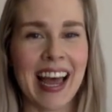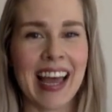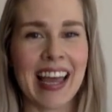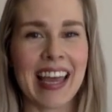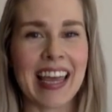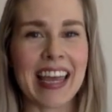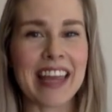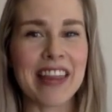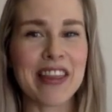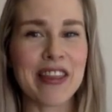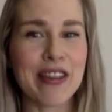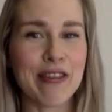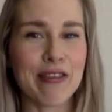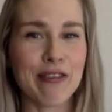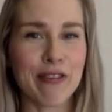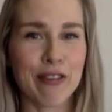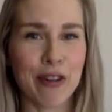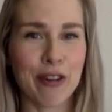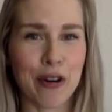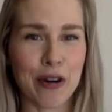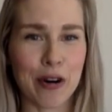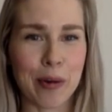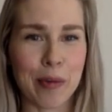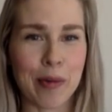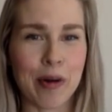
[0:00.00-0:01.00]
in the
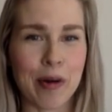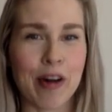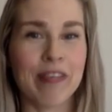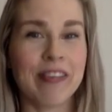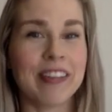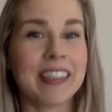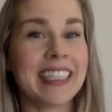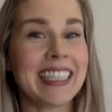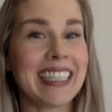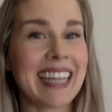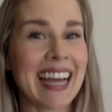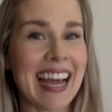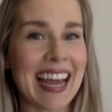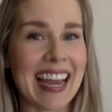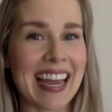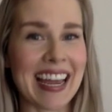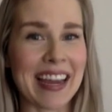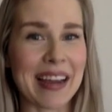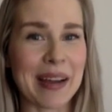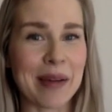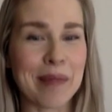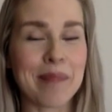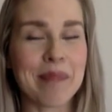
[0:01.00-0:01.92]
form of a saying,